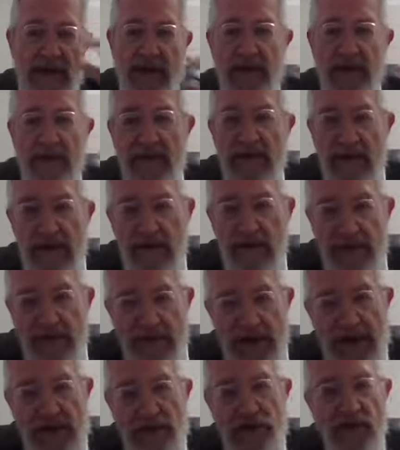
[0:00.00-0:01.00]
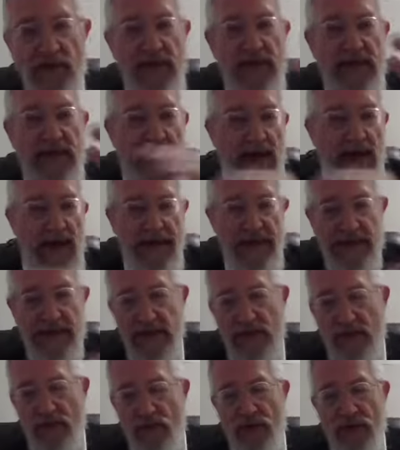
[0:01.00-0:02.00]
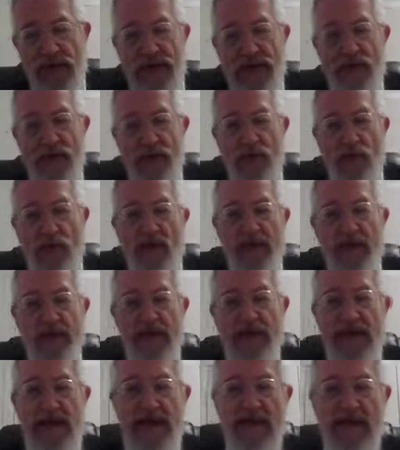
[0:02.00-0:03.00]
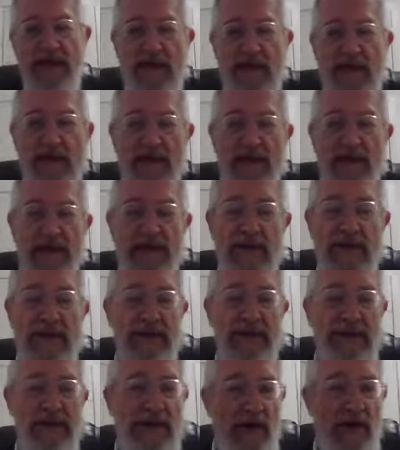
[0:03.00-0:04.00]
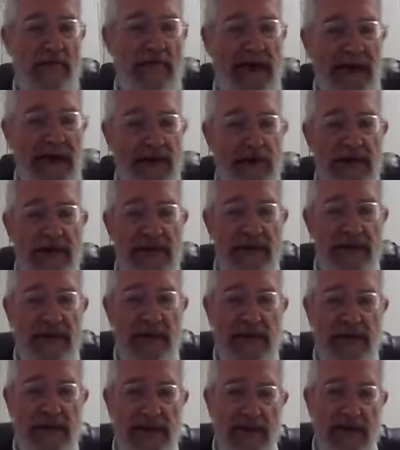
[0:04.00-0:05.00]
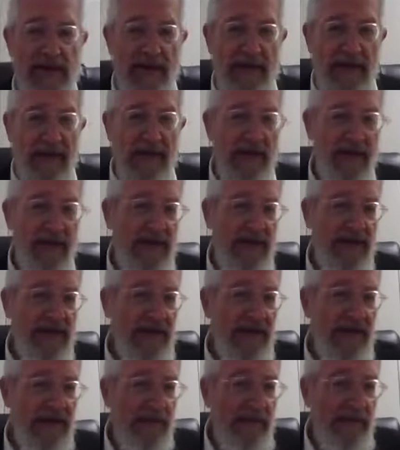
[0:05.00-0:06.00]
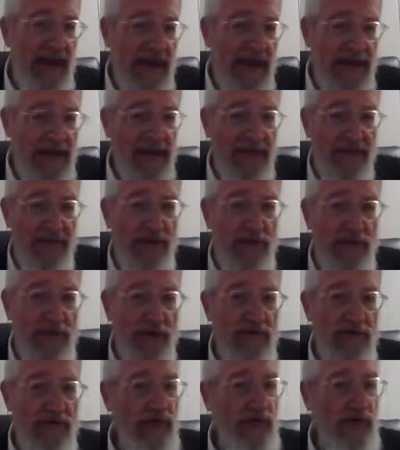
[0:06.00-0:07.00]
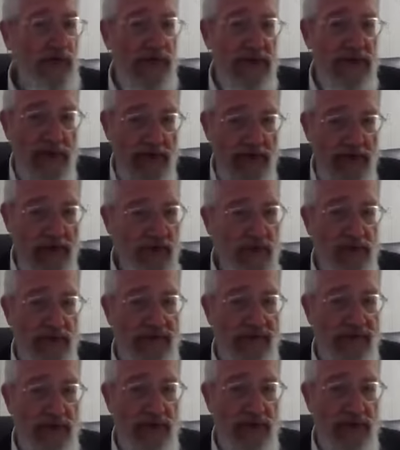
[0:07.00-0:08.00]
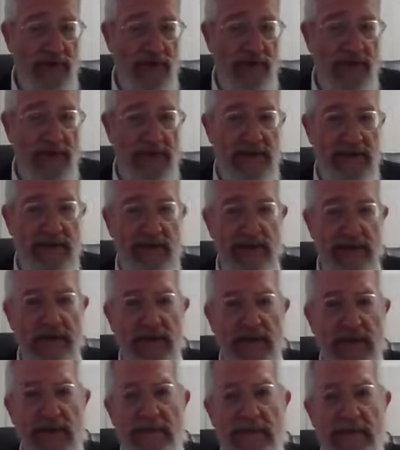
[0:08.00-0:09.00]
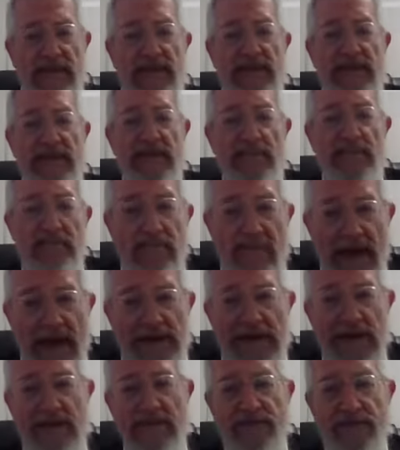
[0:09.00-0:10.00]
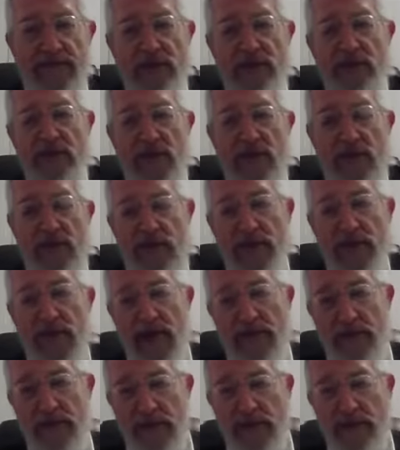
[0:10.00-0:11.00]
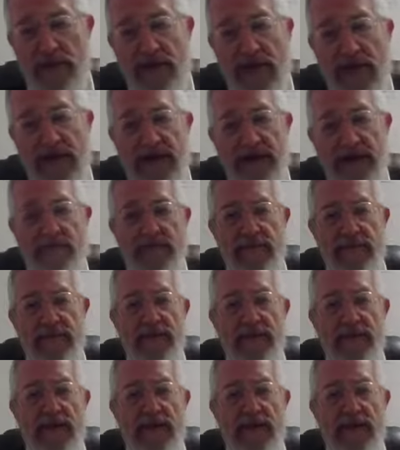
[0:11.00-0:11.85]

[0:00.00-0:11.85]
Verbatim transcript: Okay? Eventually, God's going to rid the world of the Yetzer Hara. So now imagine this thing. There's this massive funeral. We don't know whose funeral it is, but there's this massive funeral going on in Yerushalayim.